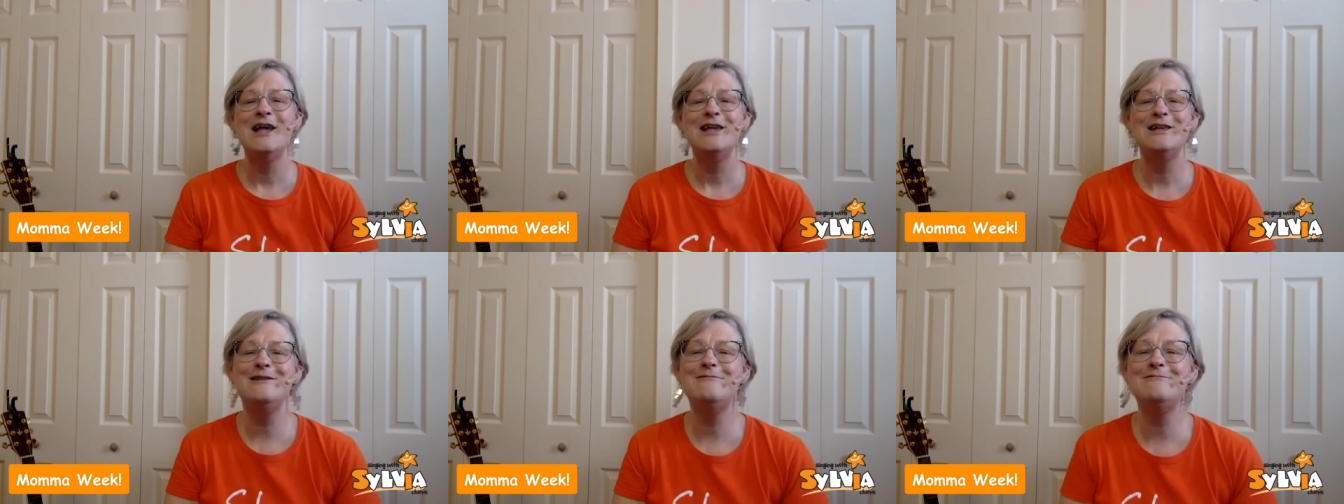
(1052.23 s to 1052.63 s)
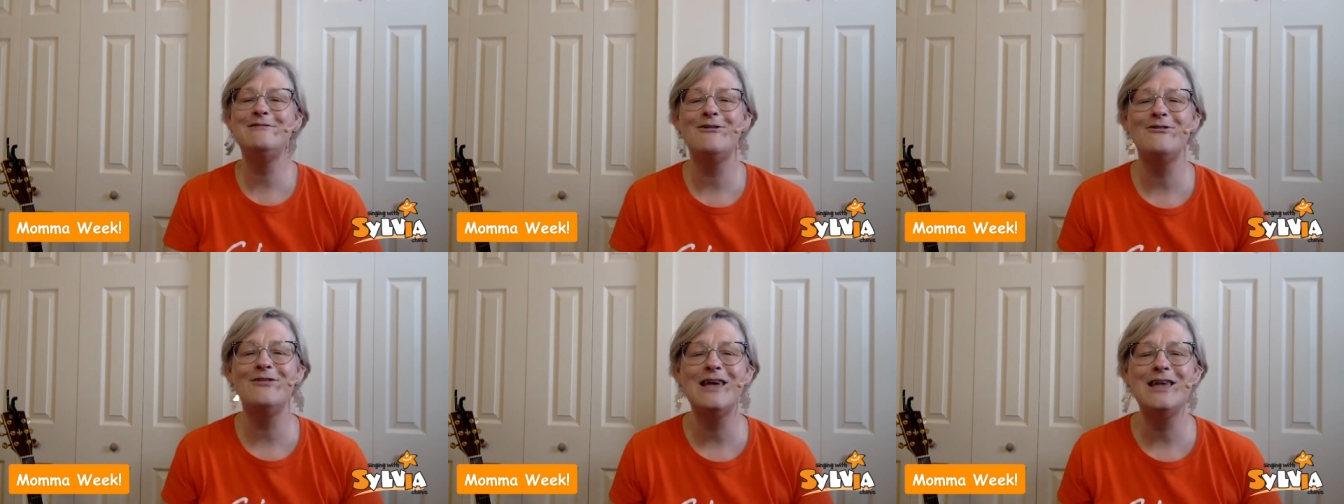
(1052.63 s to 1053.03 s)
you
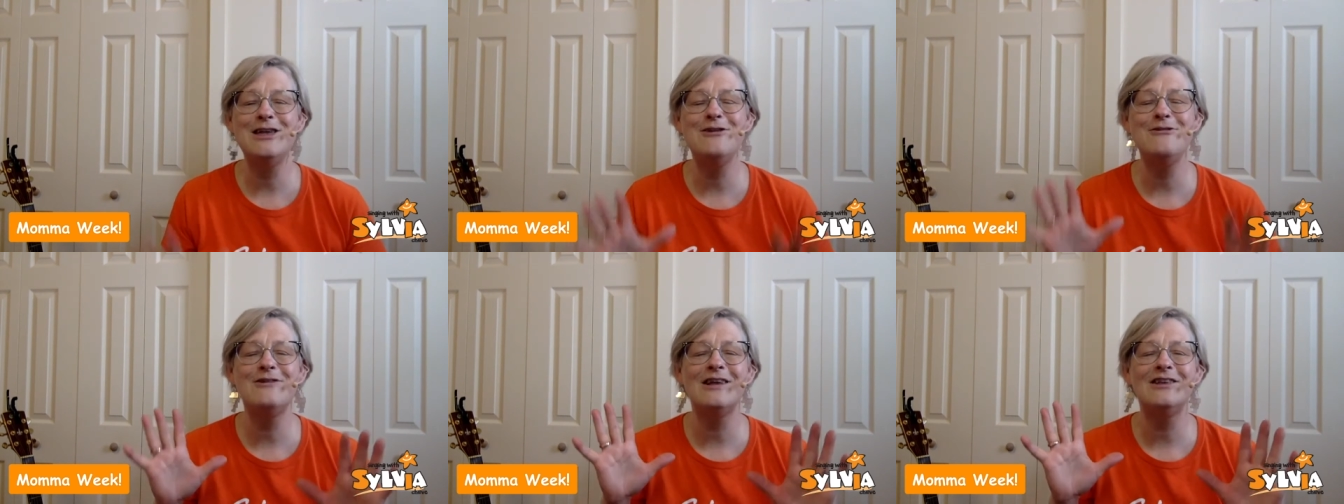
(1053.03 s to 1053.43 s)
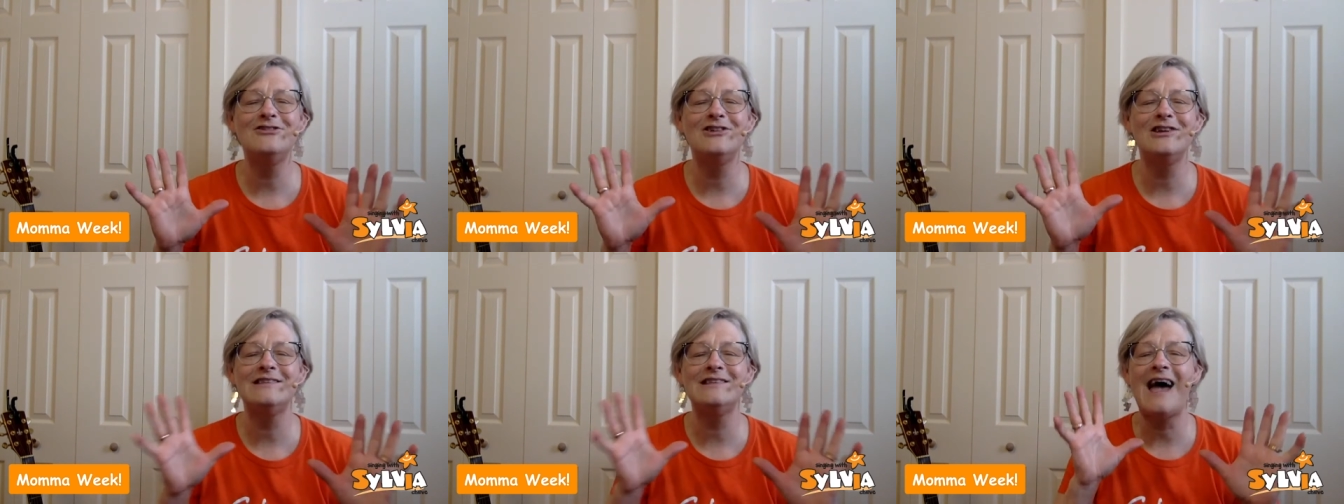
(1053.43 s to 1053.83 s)
know that you can
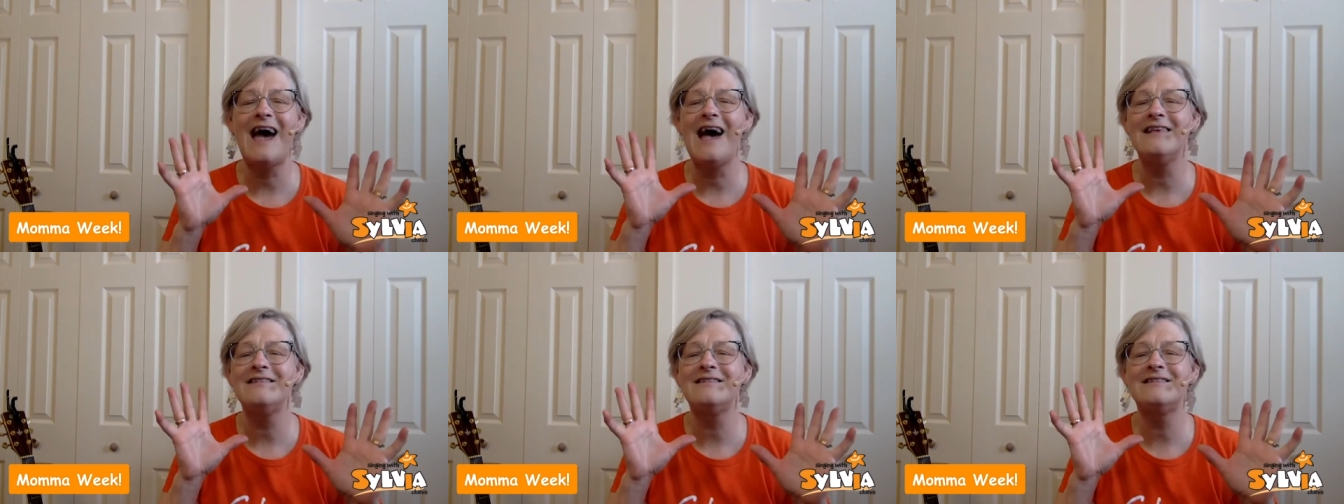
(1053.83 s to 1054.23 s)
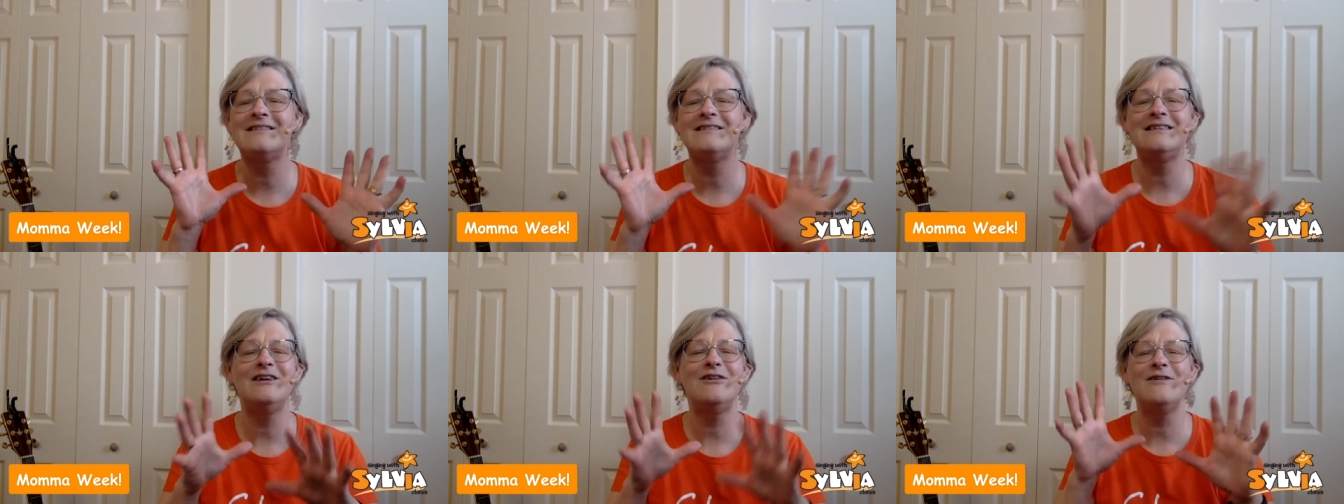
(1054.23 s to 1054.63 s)
just ask
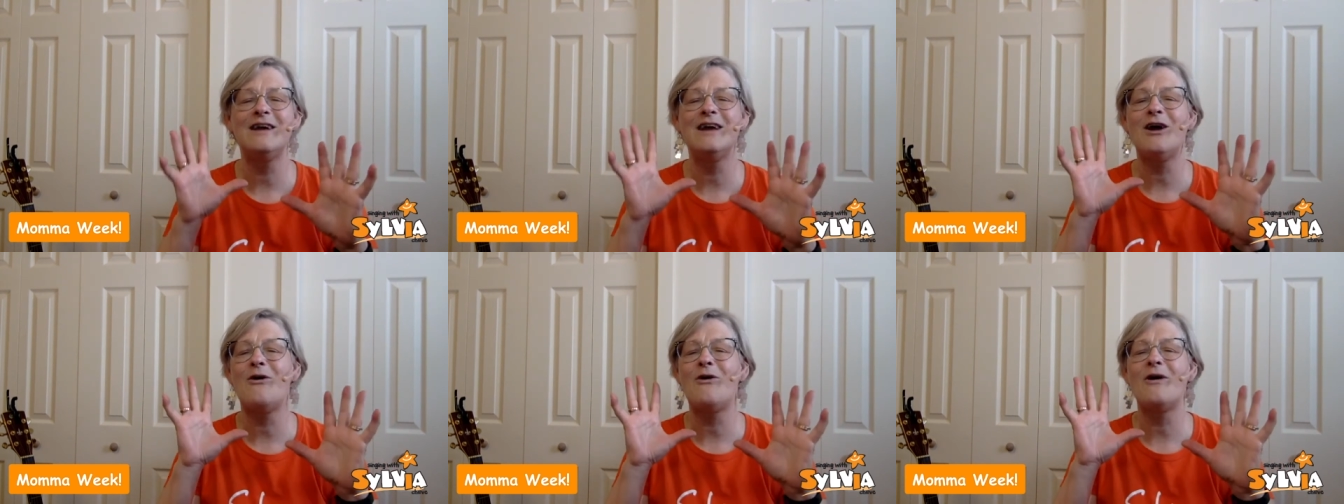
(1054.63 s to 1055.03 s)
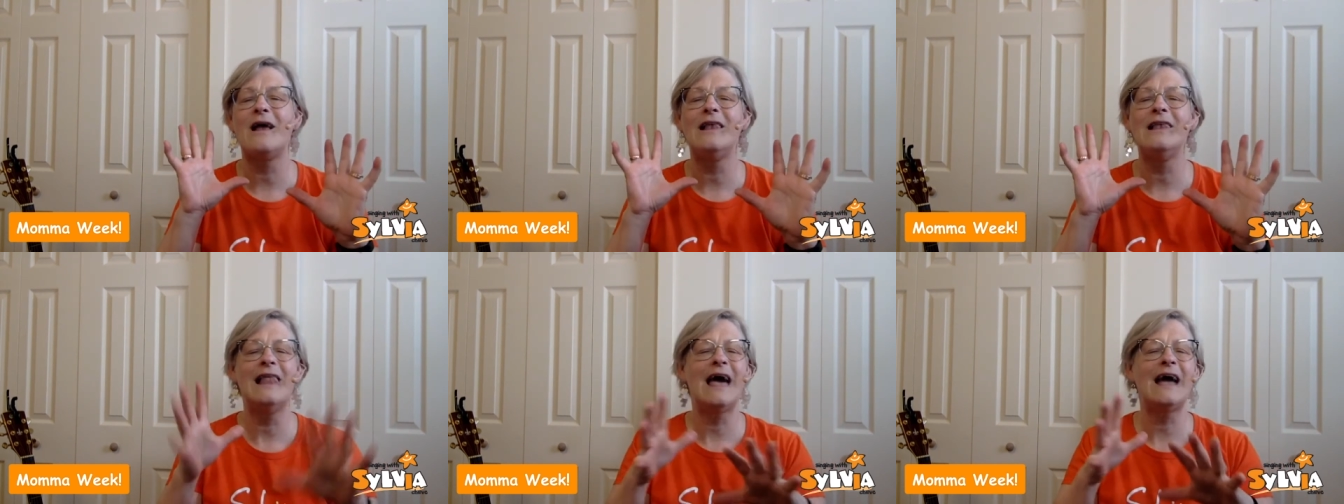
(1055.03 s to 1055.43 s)
Siri or
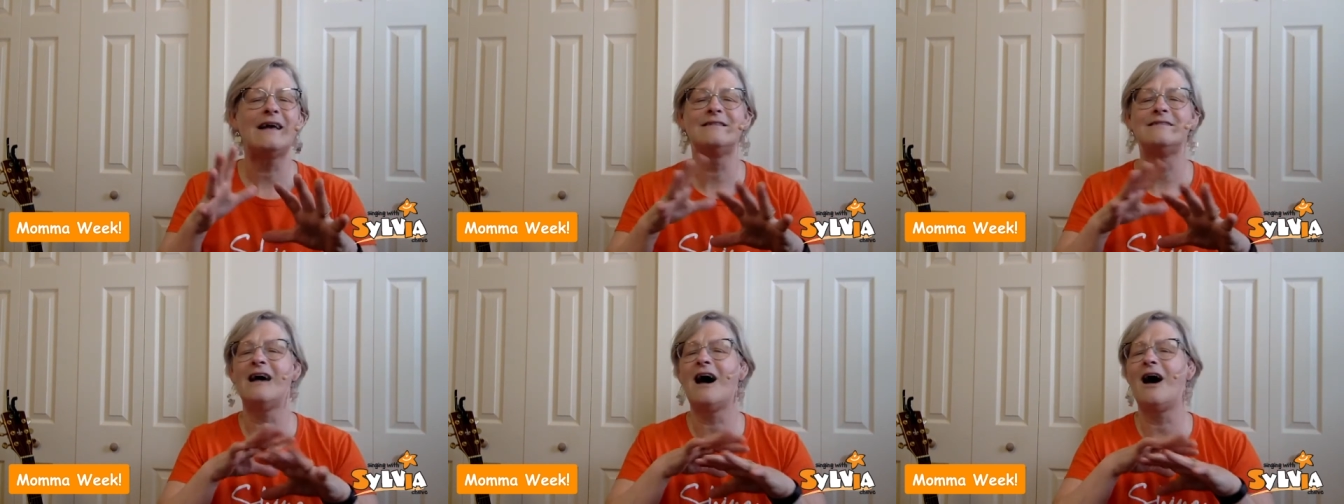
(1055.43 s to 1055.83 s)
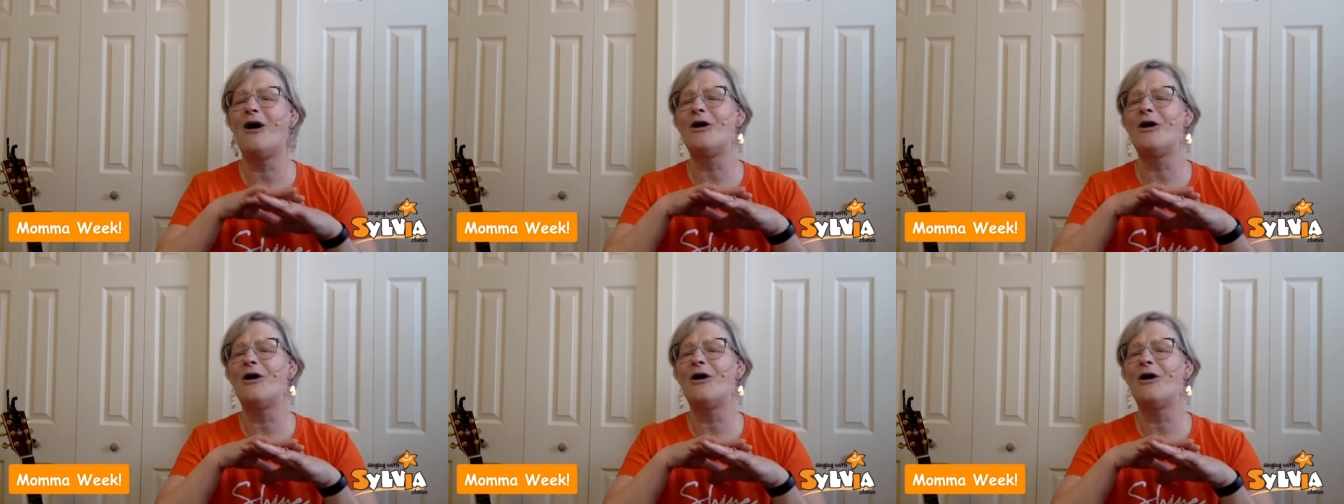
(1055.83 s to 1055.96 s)
Alexa